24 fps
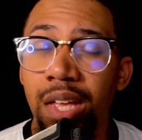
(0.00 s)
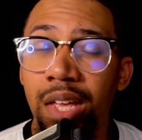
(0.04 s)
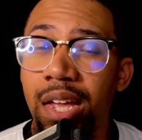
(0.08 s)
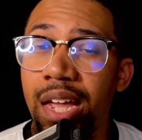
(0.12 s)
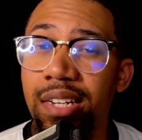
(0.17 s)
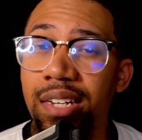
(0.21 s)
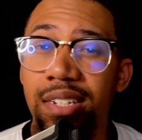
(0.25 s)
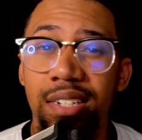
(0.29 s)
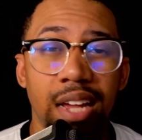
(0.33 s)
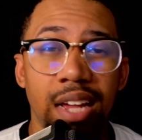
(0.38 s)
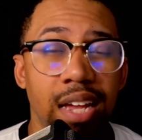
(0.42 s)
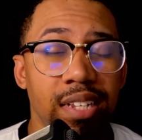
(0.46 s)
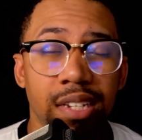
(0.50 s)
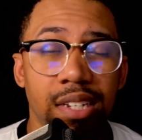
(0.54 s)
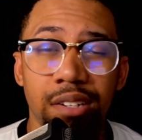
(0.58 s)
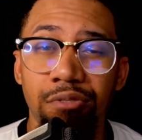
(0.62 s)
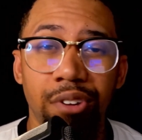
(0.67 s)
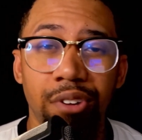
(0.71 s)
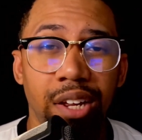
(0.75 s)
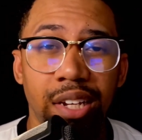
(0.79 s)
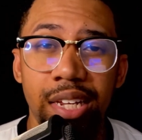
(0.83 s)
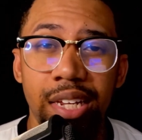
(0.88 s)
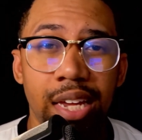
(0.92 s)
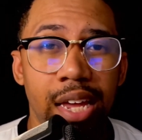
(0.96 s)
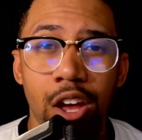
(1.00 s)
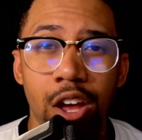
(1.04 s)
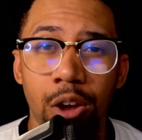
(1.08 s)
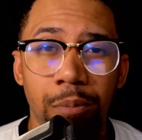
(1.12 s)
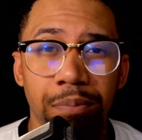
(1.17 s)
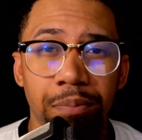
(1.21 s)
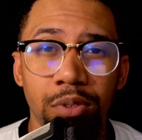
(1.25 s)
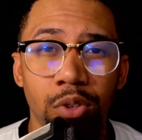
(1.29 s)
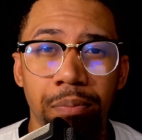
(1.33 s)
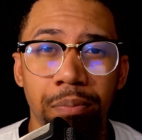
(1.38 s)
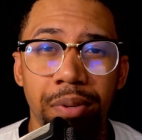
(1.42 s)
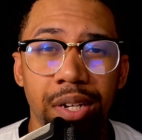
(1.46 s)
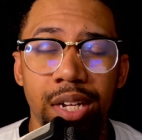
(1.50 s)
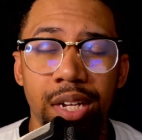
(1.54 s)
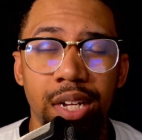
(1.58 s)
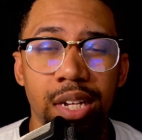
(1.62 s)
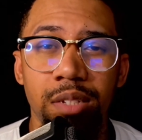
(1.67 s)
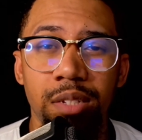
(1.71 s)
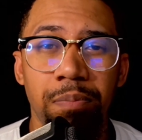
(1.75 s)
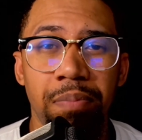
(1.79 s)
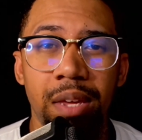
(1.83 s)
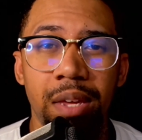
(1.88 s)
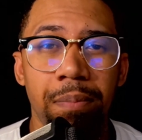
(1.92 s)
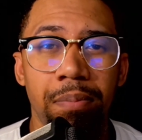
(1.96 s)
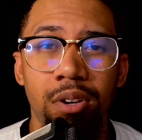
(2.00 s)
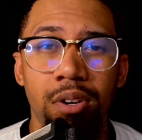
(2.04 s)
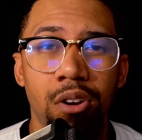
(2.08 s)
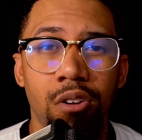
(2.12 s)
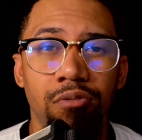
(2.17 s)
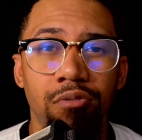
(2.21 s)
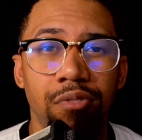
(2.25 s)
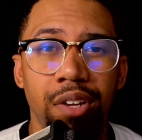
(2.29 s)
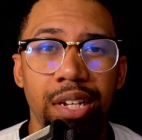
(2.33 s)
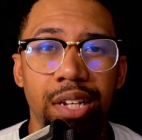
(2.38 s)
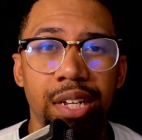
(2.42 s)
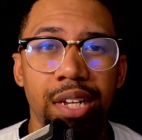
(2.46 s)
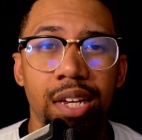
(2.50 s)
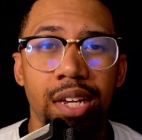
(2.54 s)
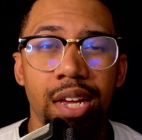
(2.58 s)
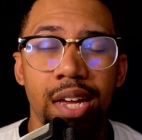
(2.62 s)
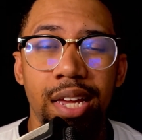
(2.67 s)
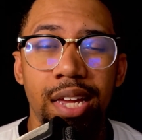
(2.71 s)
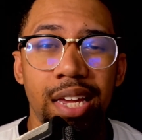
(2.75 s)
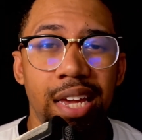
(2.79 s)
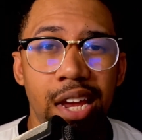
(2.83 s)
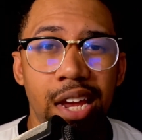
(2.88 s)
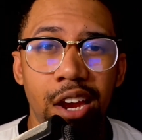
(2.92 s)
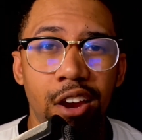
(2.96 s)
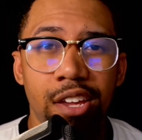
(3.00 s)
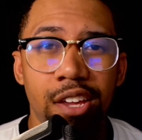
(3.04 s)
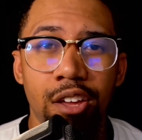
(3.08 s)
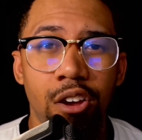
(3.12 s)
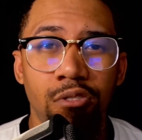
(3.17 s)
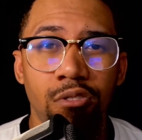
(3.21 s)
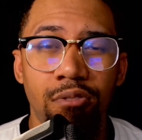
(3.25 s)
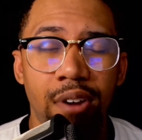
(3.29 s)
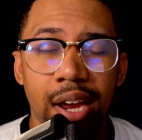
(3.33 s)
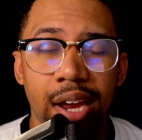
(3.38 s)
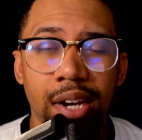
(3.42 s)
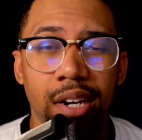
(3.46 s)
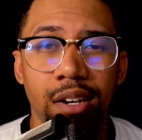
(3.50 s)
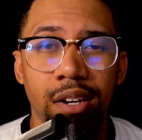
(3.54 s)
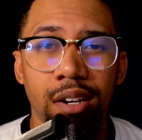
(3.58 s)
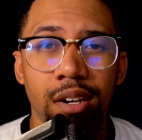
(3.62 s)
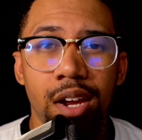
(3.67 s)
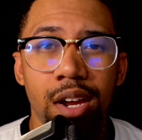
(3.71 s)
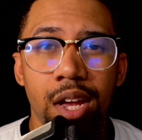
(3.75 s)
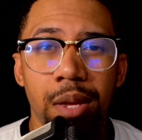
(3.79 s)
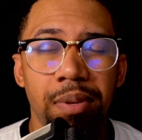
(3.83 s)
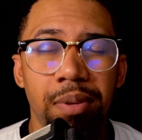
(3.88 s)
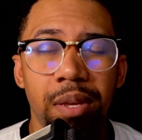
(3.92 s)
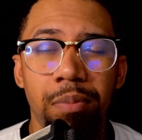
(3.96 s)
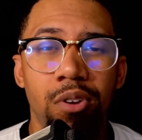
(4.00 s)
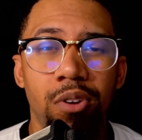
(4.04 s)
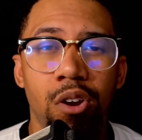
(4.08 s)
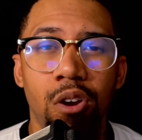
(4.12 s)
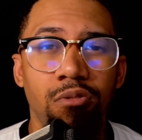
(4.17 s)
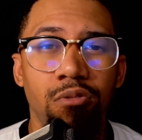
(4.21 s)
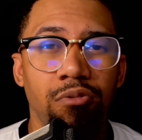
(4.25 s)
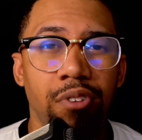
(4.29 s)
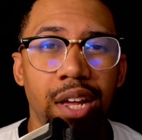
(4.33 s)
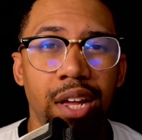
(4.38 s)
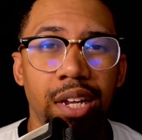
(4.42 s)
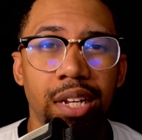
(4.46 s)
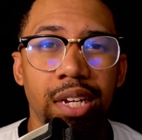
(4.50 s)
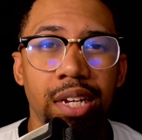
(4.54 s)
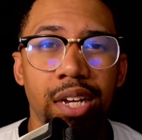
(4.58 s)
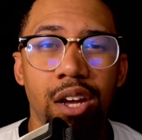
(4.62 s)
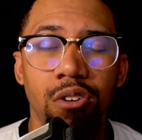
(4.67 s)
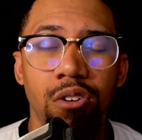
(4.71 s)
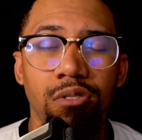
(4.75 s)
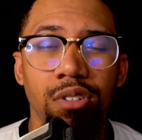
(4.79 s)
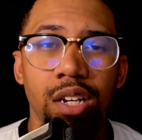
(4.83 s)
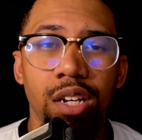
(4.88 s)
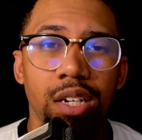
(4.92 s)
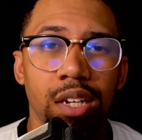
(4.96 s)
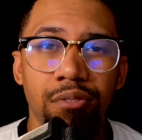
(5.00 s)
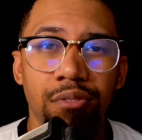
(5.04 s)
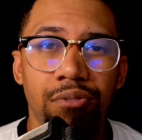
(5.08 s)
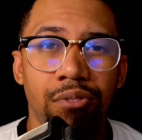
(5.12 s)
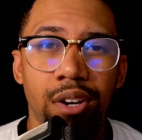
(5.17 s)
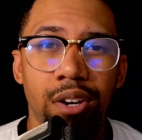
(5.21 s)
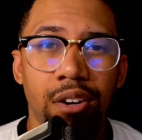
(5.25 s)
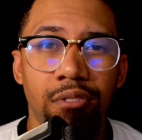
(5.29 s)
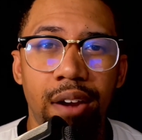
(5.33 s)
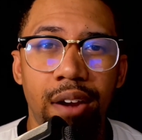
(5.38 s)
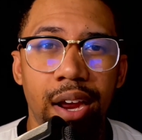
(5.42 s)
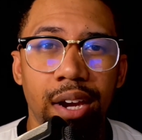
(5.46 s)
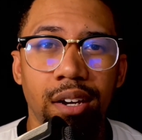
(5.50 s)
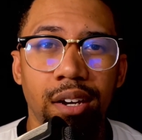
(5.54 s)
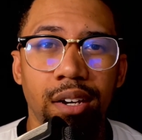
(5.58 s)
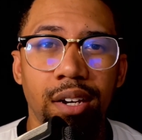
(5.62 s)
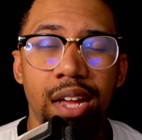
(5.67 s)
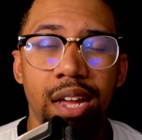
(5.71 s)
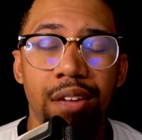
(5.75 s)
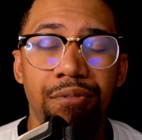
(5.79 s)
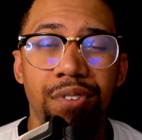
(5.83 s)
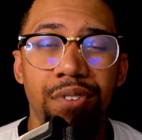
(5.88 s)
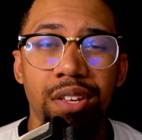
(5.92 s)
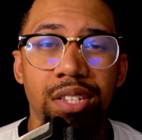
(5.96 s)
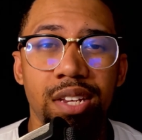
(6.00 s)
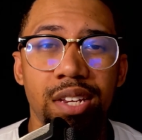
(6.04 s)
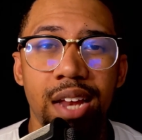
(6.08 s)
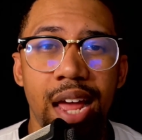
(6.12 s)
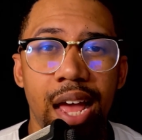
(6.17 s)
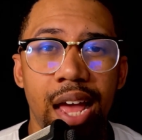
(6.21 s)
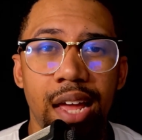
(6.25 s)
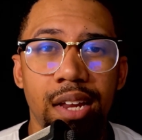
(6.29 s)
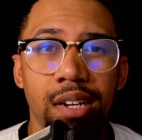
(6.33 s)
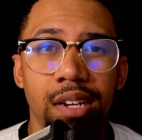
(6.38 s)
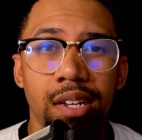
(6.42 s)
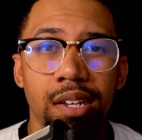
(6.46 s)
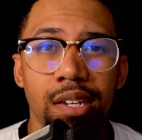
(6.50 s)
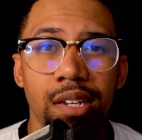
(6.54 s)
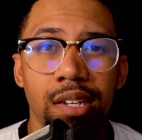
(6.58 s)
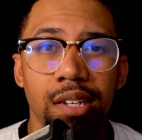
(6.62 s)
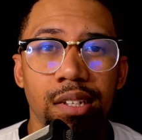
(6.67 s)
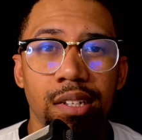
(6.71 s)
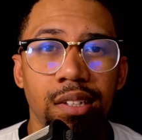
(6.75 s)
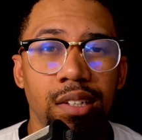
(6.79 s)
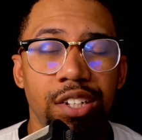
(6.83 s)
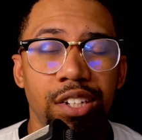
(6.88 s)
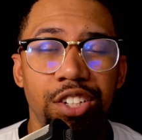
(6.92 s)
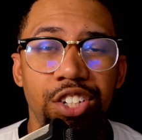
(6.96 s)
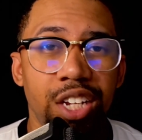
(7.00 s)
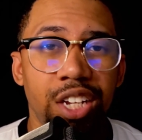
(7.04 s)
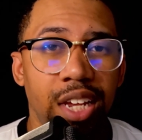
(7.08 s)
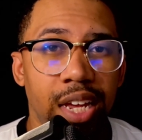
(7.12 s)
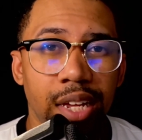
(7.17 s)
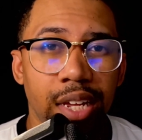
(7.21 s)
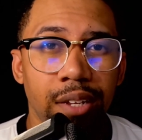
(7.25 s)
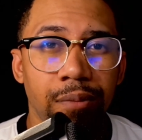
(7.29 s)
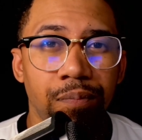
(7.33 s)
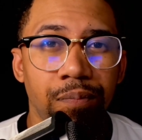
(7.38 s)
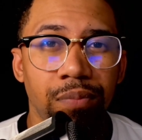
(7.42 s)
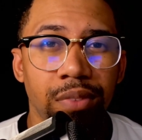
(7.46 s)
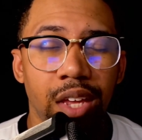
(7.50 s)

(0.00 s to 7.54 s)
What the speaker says: It doesn't really help you because people don't really hear your record. People don't really go looking for the record if it's not legit.